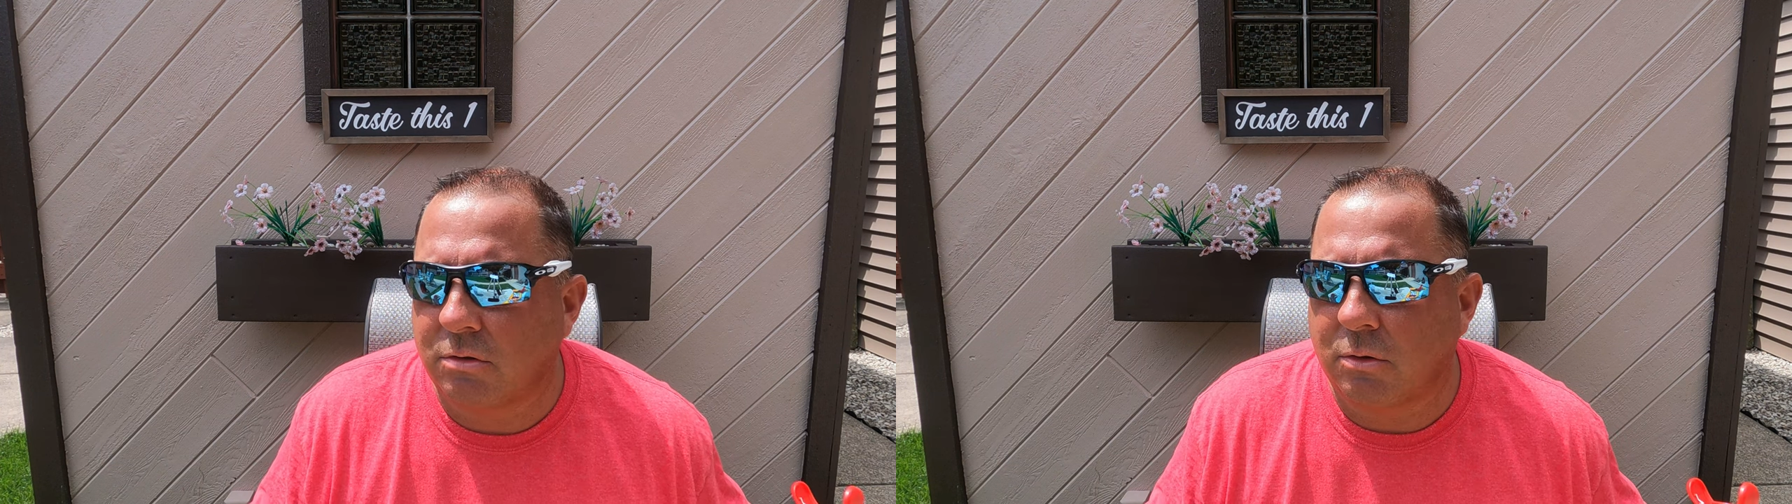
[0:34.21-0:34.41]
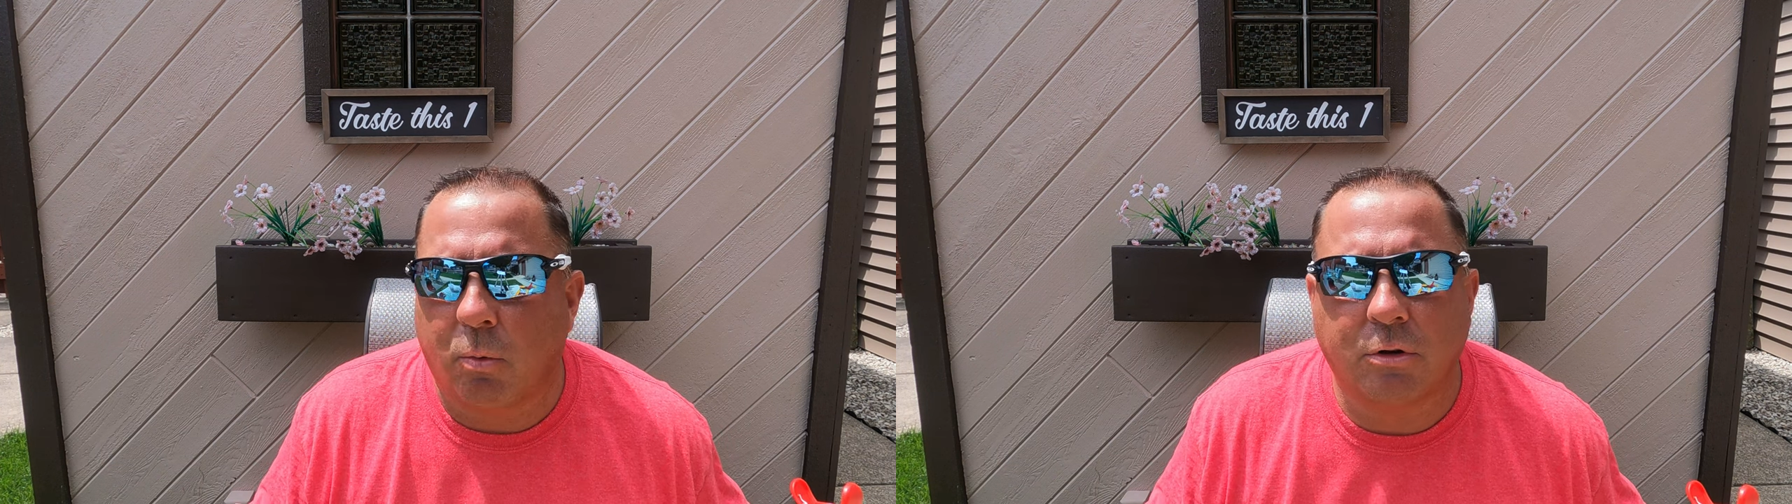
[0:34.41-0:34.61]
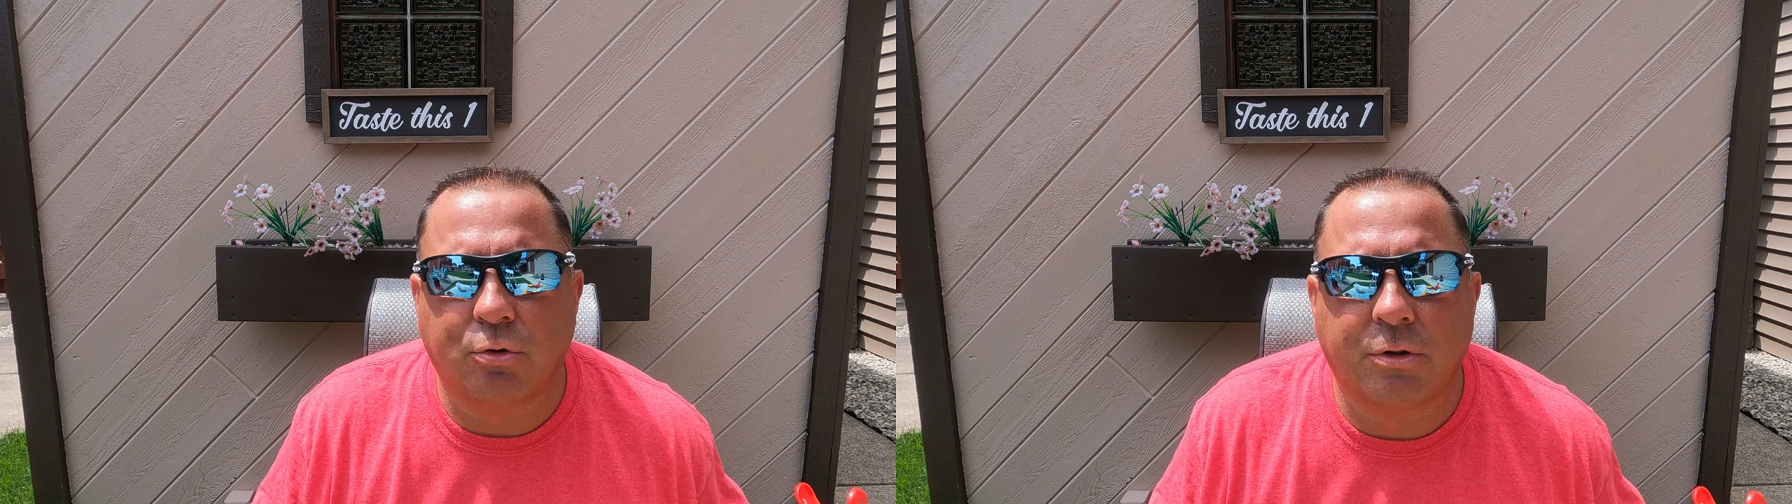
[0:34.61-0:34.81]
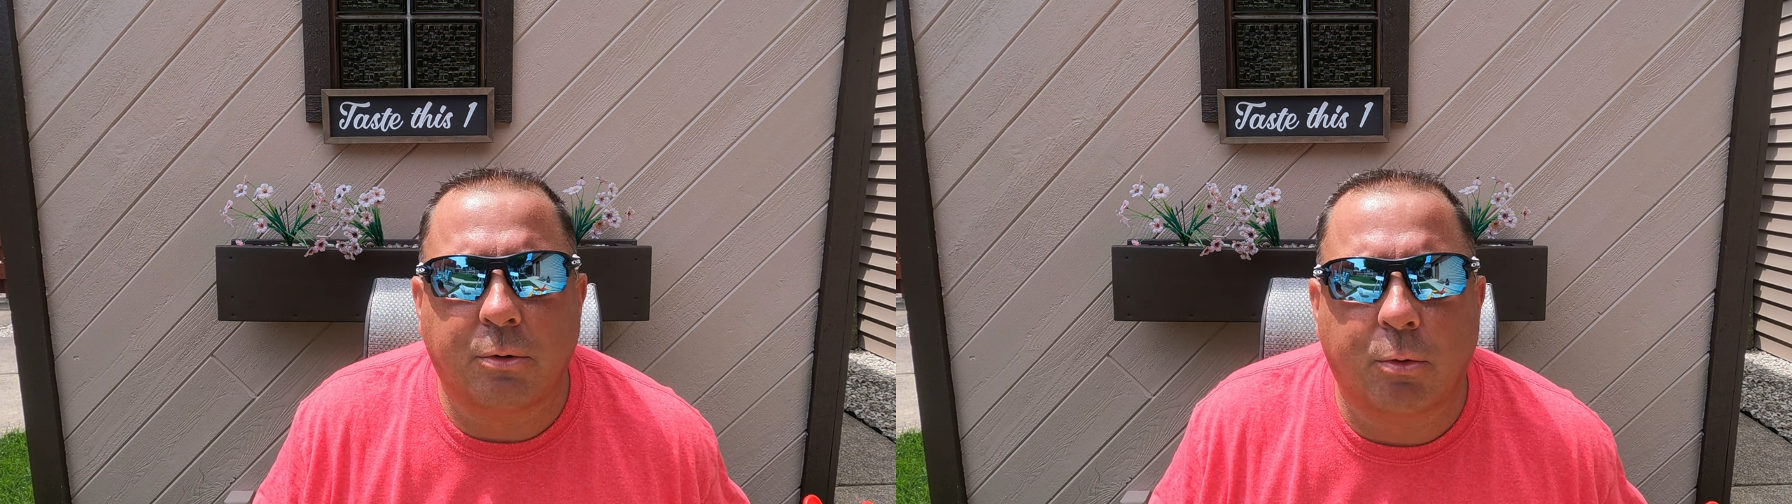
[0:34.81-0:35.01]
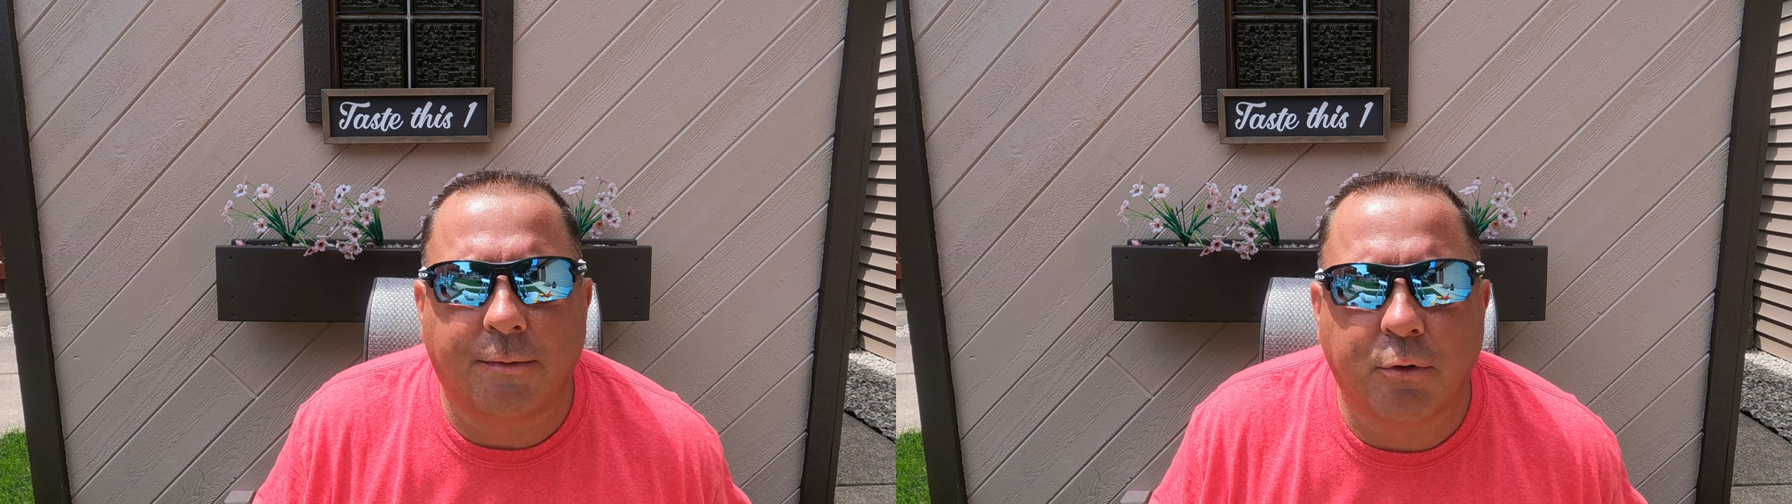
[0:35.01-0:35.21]
the ones you
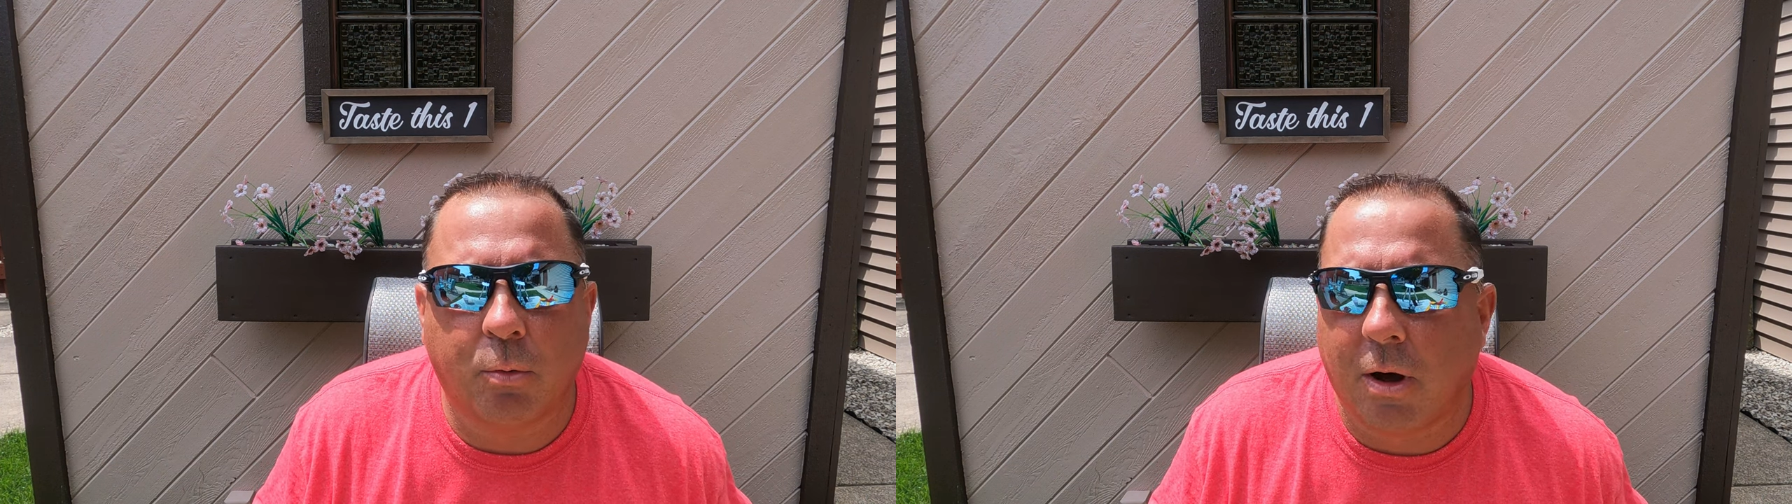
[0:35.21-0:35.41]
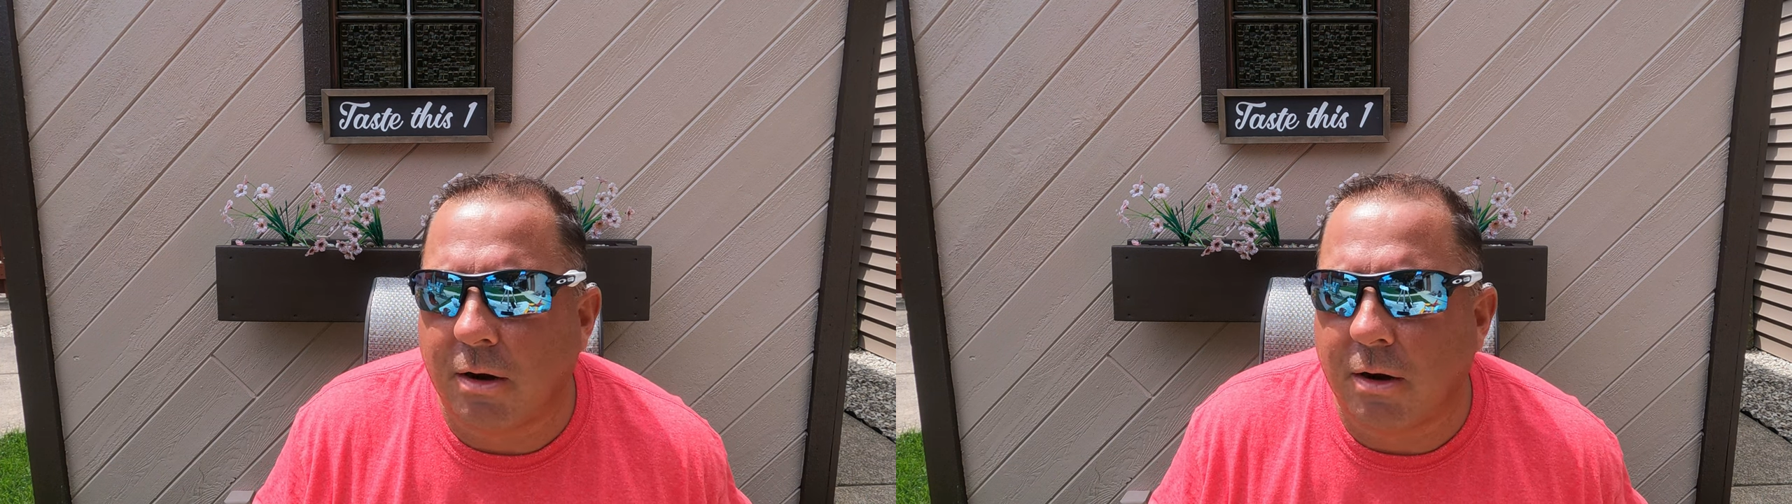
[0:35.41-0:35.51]
did a review